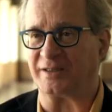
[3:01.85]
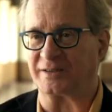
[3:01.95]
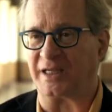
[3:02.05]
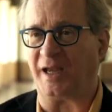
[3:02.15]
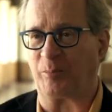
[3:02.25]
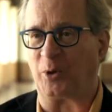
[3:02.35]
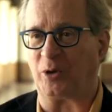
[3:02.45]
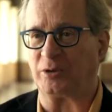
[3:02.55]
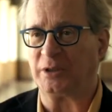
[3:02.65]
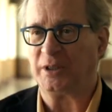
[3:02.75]

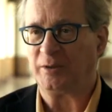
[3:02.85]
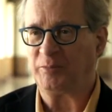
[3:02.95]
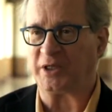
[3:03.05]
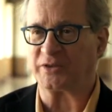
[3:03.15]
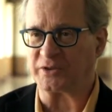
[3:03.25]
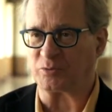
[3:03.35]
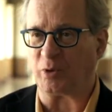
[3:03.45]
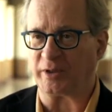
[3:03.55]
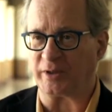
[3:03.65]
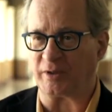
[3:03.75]
example because it's
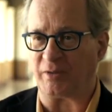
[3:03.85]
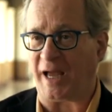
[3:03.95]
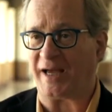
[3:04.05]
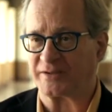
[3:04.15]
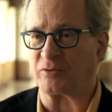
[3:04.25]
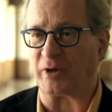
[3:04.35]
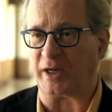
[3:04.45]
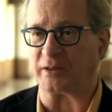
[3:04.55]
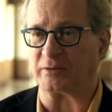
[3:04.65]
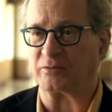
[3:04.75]
one of the last
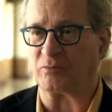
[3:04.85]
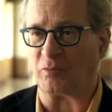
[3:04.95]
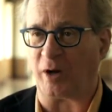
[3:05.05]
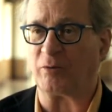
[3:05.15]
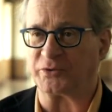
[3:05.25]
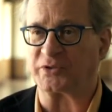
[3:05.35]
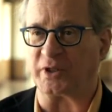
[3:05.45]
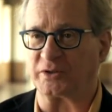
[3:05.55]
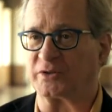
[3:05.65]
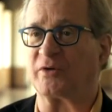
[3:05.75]
great railroad
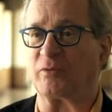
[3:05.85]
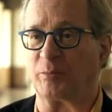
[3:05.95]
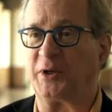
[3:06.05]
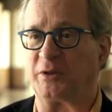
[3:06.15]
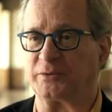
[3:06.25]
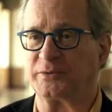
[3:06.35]
stations ever built